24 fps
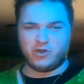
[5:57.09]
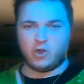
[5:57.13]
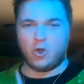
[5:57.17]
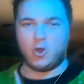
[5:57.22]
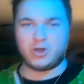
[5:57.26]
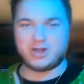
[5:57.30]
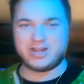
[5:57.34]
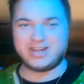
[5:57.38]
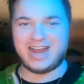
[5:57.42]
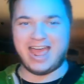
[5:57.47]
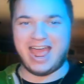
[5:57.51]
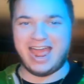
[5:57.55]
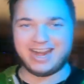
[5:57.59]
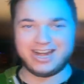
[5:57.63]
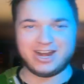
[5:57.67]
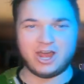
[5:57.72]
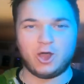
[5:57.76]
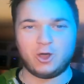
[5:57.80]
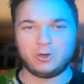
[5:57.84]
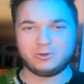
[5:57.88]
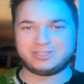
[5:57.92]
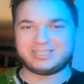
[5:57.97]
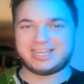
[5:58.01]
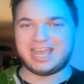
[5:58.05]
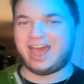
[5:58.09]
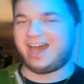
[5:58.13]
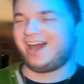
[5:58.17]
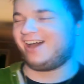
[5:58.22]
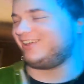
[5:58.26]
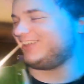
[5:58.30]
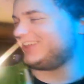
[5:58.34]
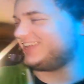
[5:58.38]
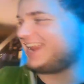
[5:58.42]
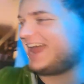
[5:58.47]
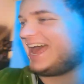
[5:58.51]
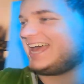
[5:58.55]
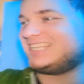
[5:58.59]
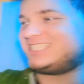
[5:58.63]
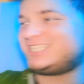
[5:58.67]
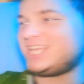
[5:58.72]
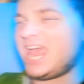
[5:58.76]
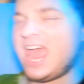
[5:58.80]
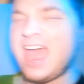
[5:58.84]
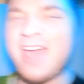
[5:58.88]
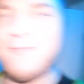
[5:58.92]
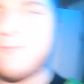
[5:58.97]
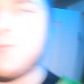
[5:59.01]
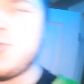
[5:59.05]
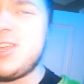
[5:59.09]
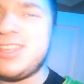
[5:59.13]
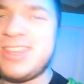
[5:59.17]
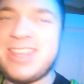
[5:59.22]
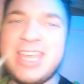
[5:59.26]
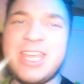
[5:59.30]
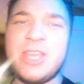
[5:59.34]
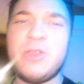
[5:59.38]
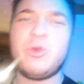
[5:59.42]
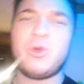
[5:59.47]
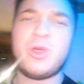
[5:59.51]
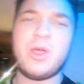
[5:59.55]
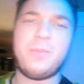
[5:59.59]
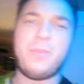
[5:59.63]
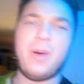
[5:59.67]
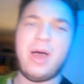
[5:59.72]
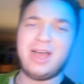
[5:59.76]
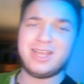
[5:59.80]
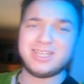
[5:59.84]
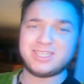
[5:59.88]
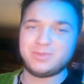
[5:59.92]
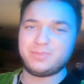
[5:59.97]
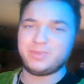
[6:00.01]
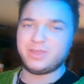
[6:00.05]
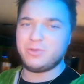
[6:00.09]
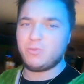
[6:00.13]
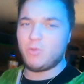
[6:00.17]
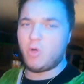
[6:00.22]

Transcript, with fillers: Fortnite hotel. It has everything you could possibly